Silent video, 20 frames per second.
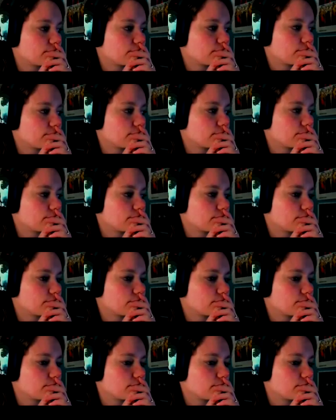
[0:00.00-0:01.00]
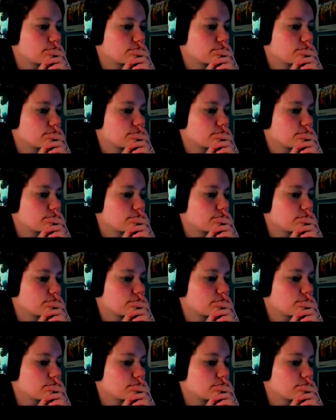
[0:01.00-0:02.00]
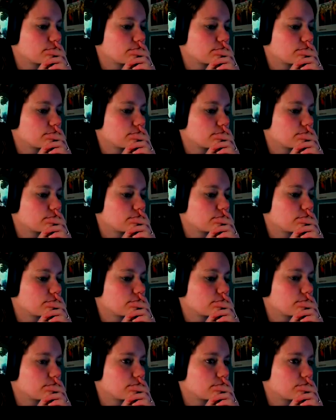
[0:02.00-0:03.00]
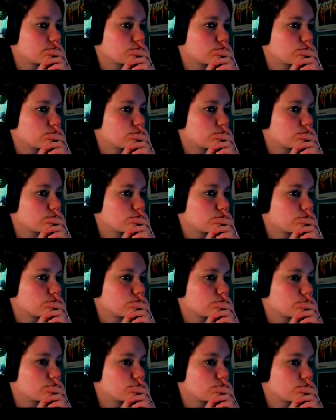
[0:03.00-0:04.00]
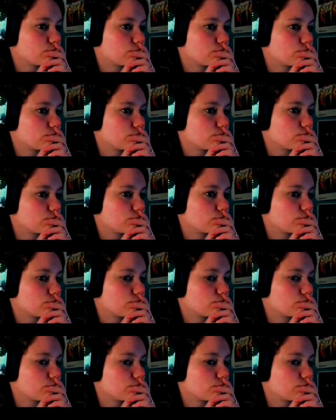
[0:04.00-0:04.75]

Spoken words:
Nobody speaks.